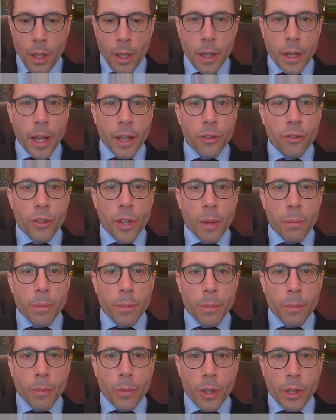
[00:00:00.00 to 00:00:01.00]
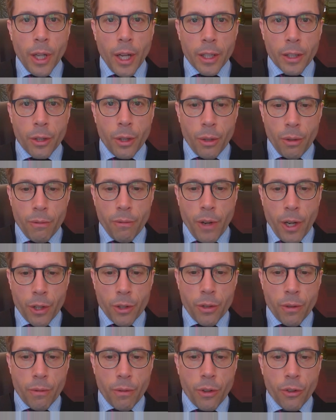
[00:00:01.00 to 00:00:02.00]
Next step, the likelihood
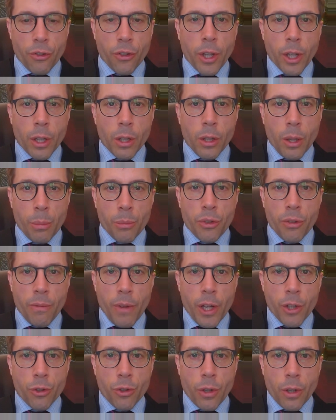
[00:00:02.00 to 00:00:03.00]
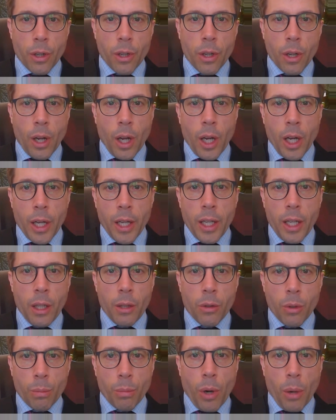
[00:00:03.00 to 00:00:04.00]
function for a single observation, i.e.
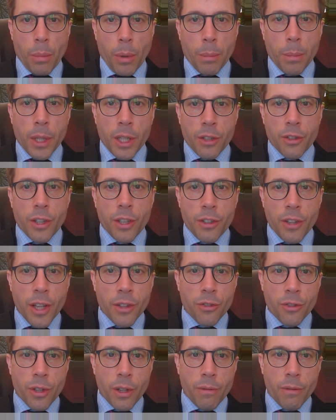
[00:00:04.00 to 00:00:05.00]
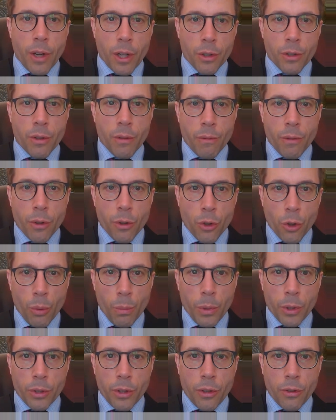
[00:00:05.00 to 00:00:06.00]
the probability density function for a
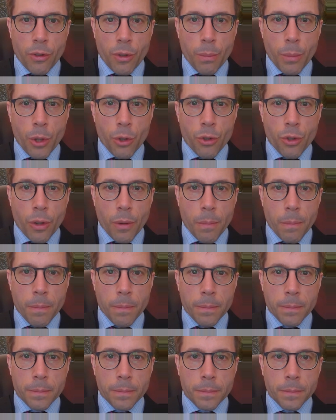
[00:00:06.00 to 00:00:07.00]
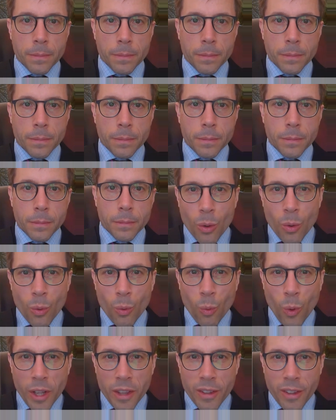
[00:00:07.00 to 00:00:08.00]
normal distribution.
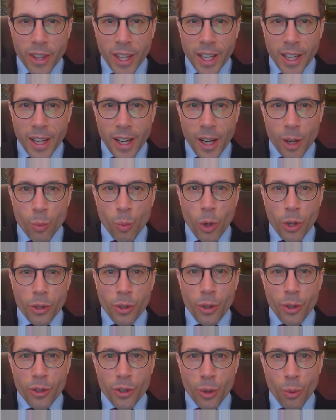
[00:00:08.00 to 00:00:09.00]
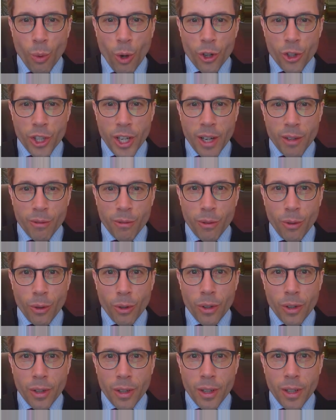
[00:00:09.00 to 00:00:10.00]
One thing I want you to watch out for:
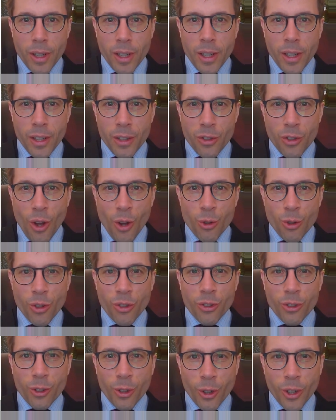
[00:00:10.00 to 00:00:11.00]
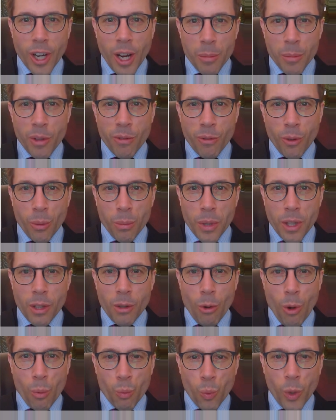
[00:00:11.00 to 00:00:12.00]
don't just look up the
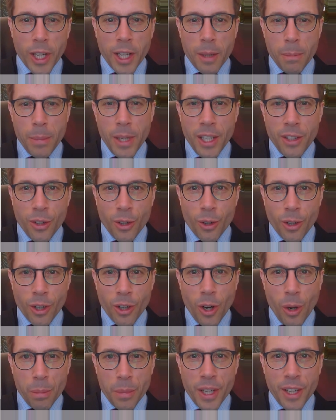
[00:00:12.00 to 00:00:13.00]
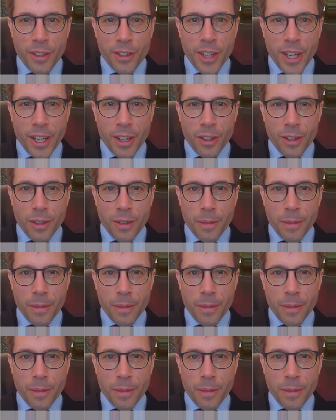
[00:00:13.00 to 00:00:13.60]
formula on Wikipedia and copy it out.